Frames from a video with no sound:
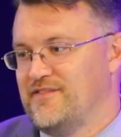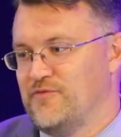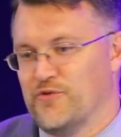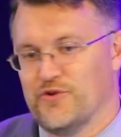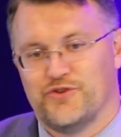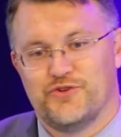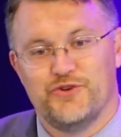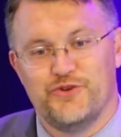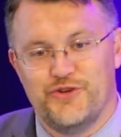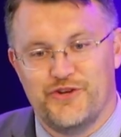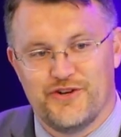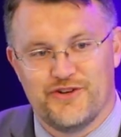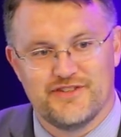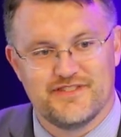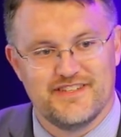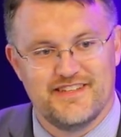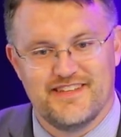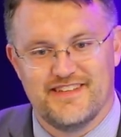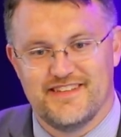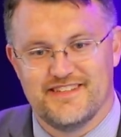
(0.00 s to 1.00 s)
We're 2
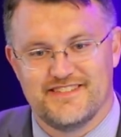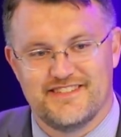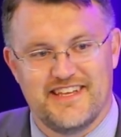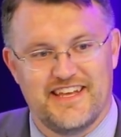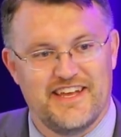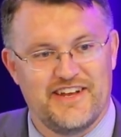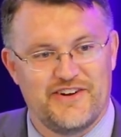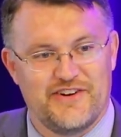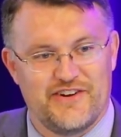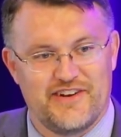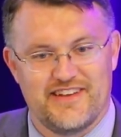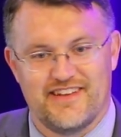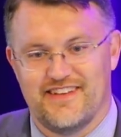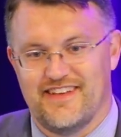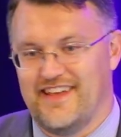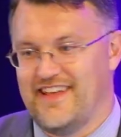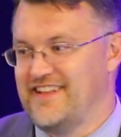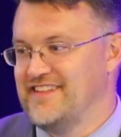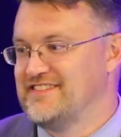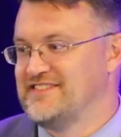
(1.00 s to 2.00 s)
years into the standard,
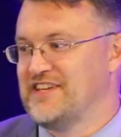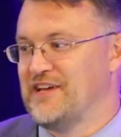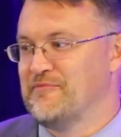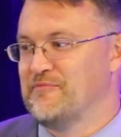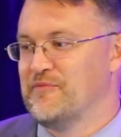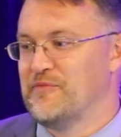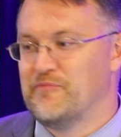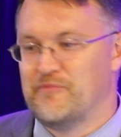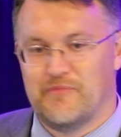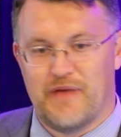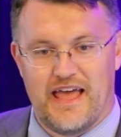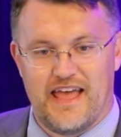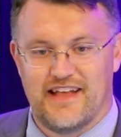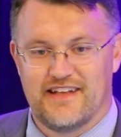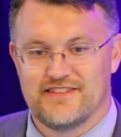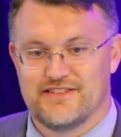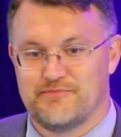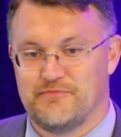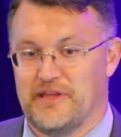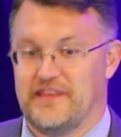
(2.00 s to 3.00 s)
and some
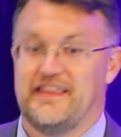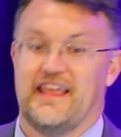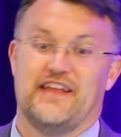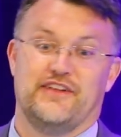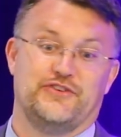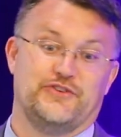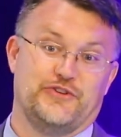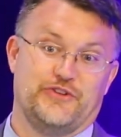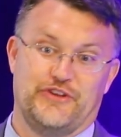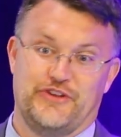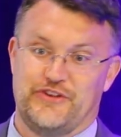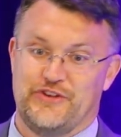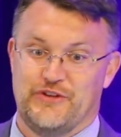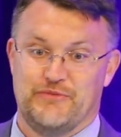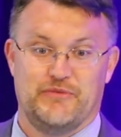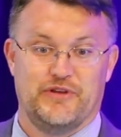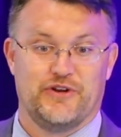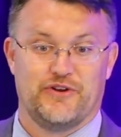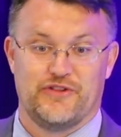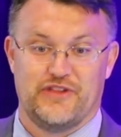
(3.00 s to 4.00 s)
banks potentially
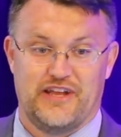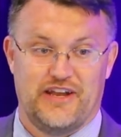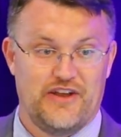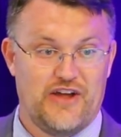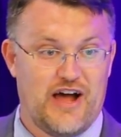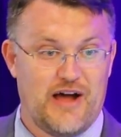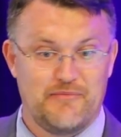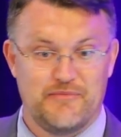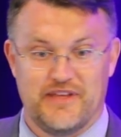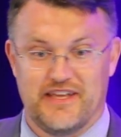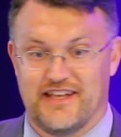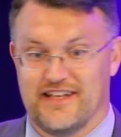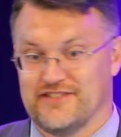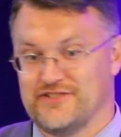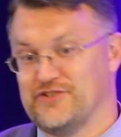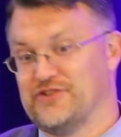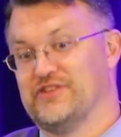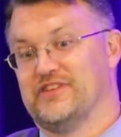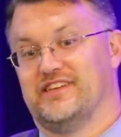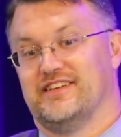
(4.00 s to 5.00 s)
could be early adopting
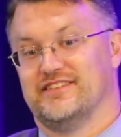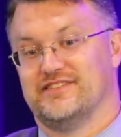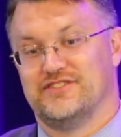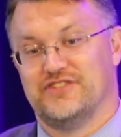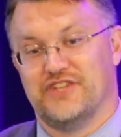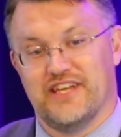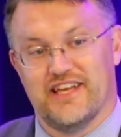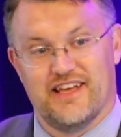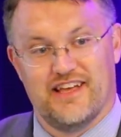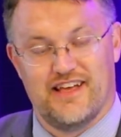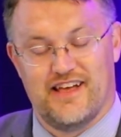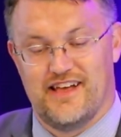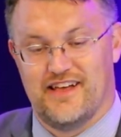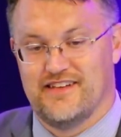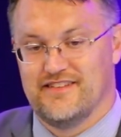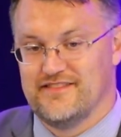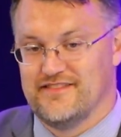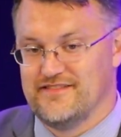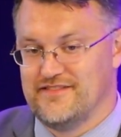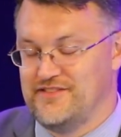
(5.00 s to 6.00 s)
as early as
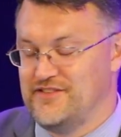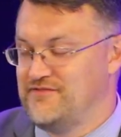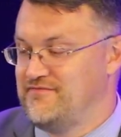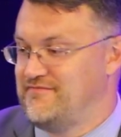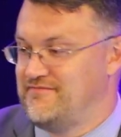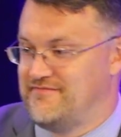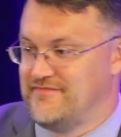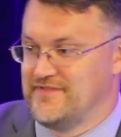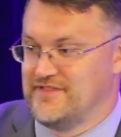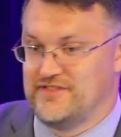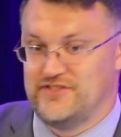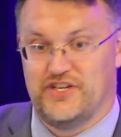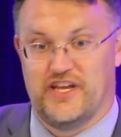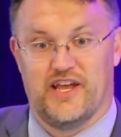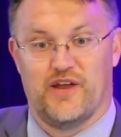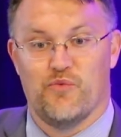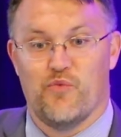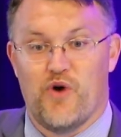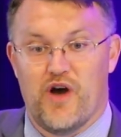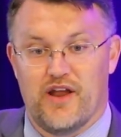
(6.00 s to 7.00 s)

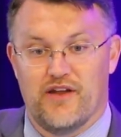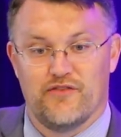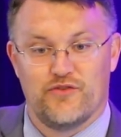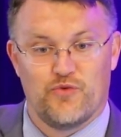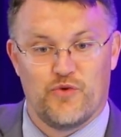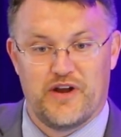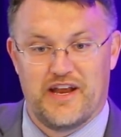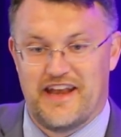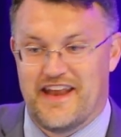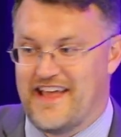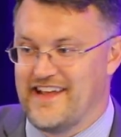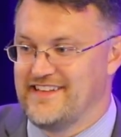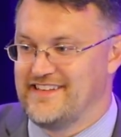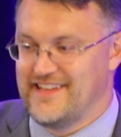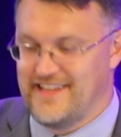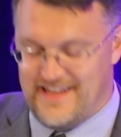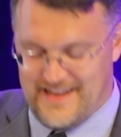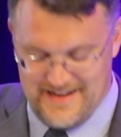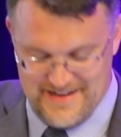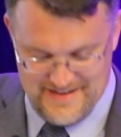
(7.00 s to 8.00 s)
Jan 1 of
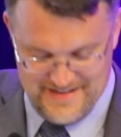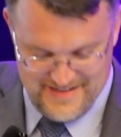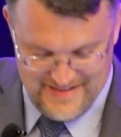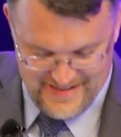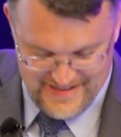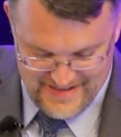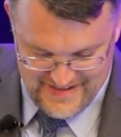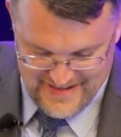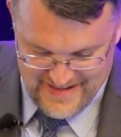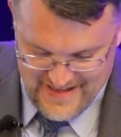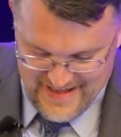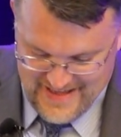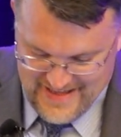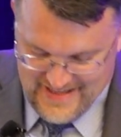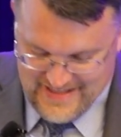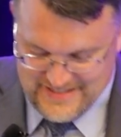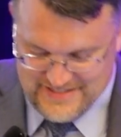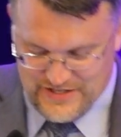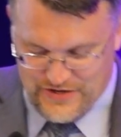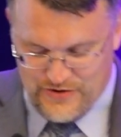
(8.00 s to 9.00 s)
2019.
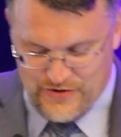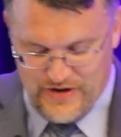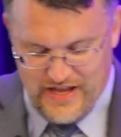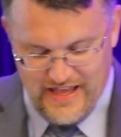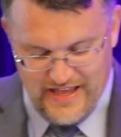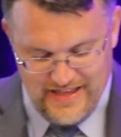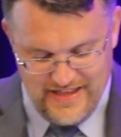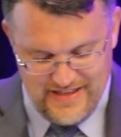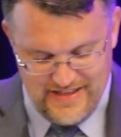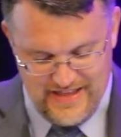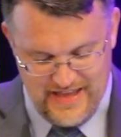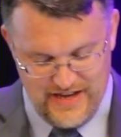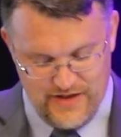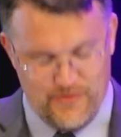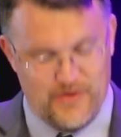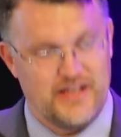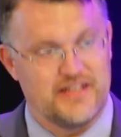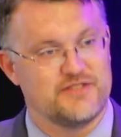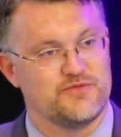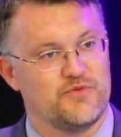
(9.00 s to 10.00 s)
So
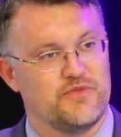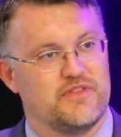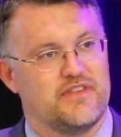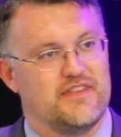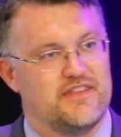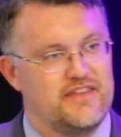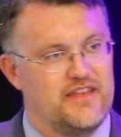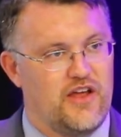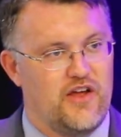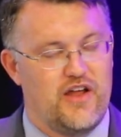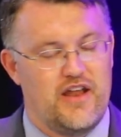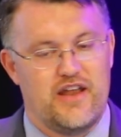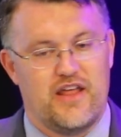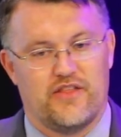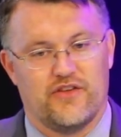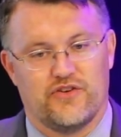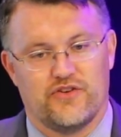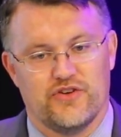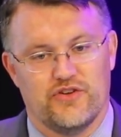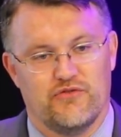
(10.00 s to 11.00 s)
anyways,
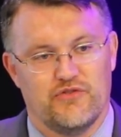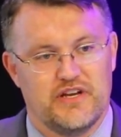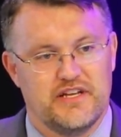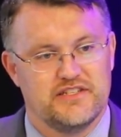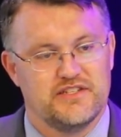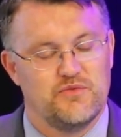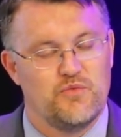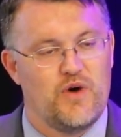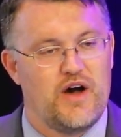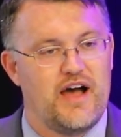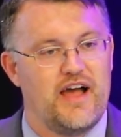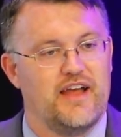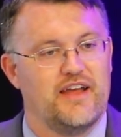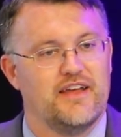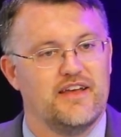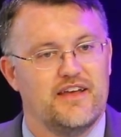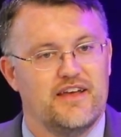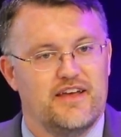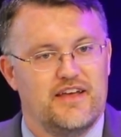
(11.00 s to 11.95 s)
another good reason why